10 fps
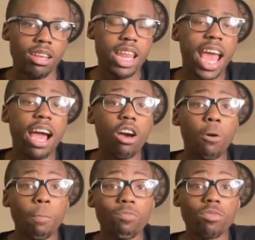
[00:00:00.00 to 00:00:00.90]

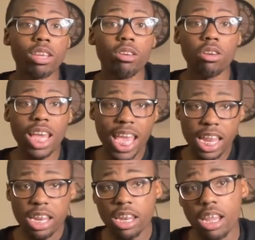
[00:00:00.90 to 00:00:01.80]
Now,
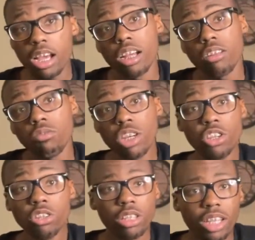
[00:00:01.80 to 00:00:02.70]
in when
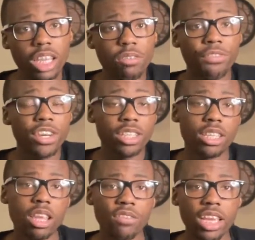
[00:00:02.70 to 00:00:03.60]
you're looking for a
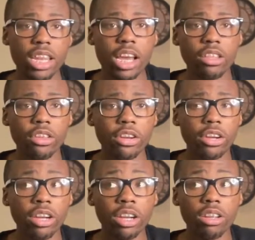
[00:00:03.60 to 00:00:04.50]
significant
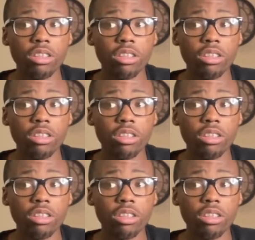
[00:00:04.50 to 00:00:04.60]
other,